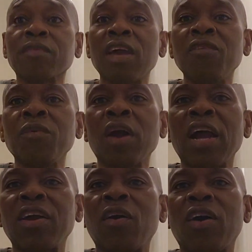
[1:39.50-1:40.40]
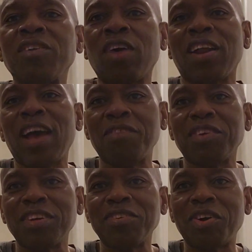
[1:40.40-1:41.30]
everywhere I go, I try to have
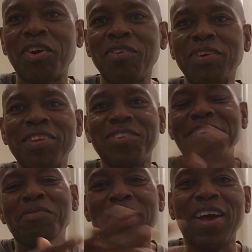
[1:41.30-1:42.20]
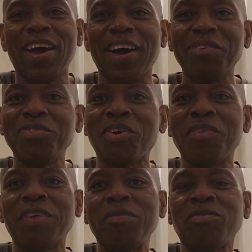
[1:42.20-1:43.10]
a guitar, whether it's in my house or
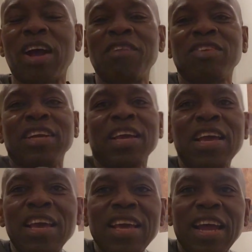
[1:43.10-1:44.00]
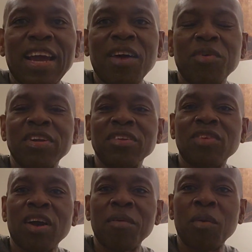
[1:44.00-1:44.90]
if I'm traveling. And I kind of wanted to
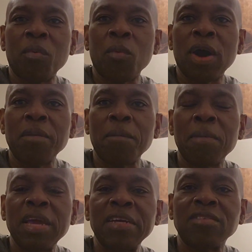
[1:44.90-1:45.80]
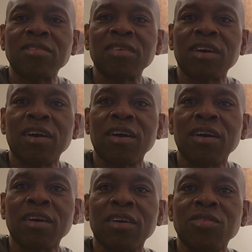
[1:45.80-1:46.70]
talk about what makes
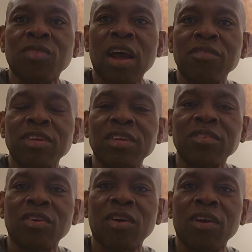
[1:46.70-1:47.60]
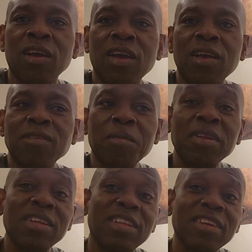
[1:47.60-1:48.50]
a good travel guitar. Some of
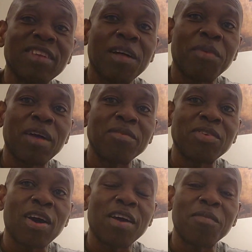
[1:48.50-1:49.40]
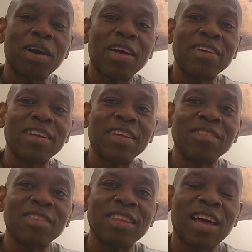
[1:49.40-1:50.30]
the things I'll probably talk about
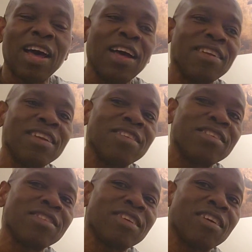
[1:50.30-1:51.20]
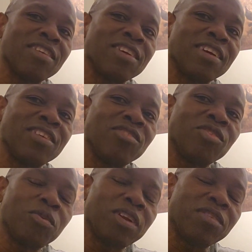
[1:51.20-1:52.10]
is not necessarily
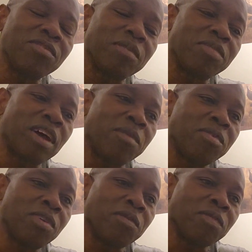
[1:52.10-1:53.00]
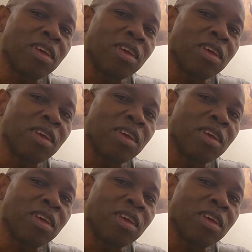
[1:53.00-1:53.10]
intuitive sometimes. So